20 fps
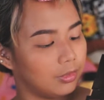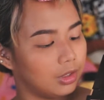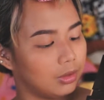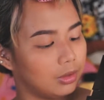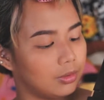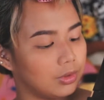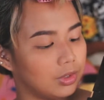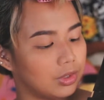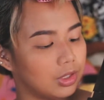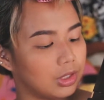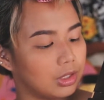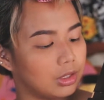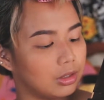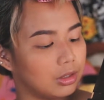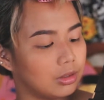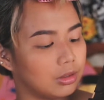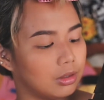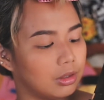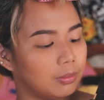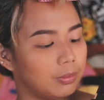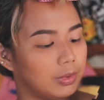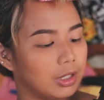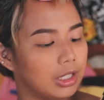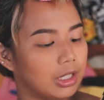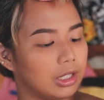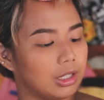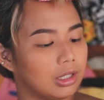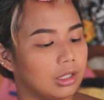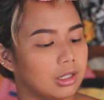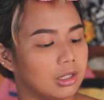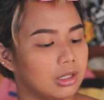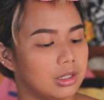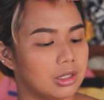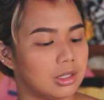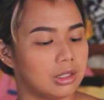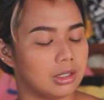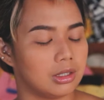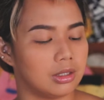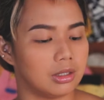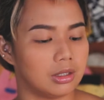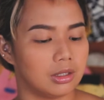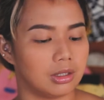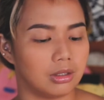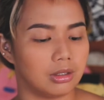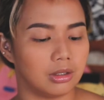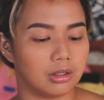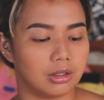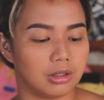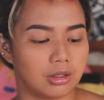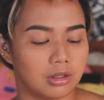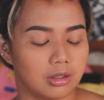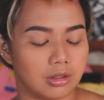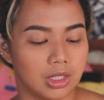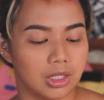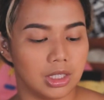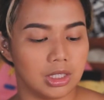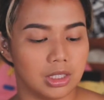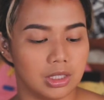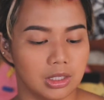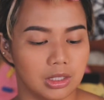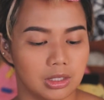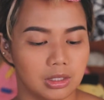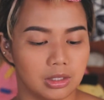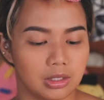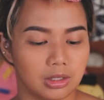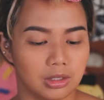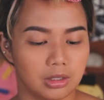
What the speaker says: We're just gonna apply this on the crease.